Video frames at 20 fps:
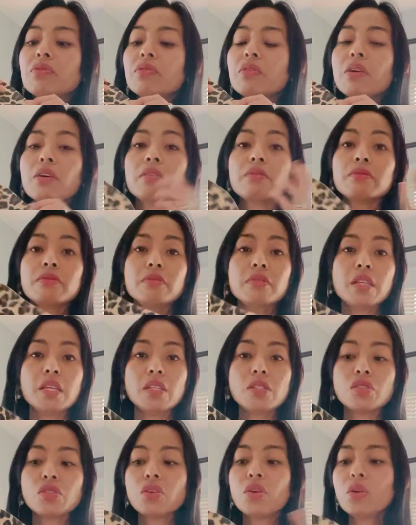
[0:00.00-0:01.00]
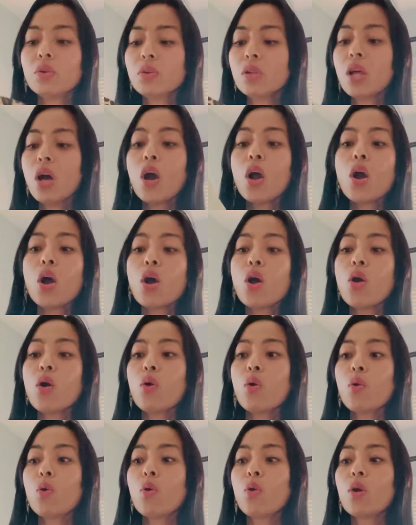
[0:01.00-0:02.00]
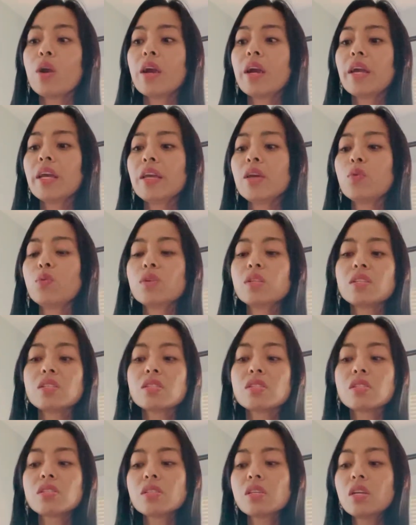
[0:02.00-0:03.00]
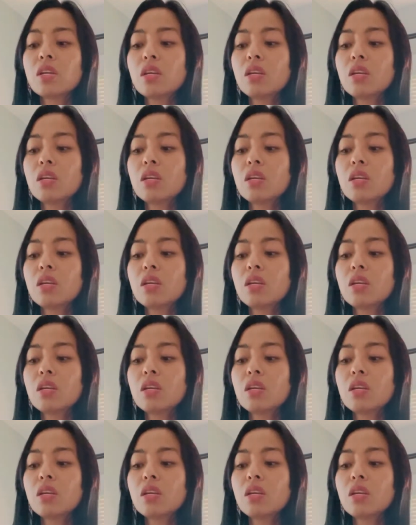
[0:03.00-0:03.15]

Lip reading: of the insole, or it was